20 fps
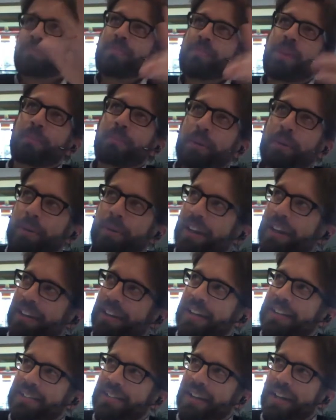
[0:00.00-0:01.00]
maybe not the
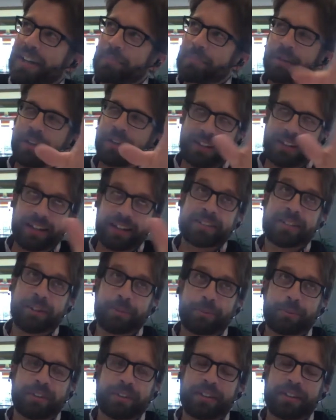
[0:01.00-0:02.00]
next time, but in the next
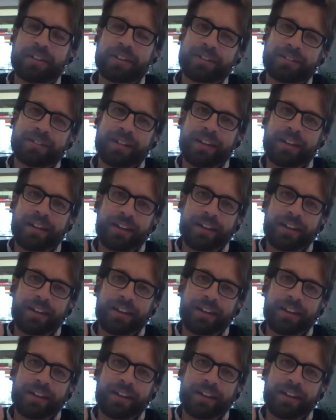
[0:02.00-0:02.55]
couple of years,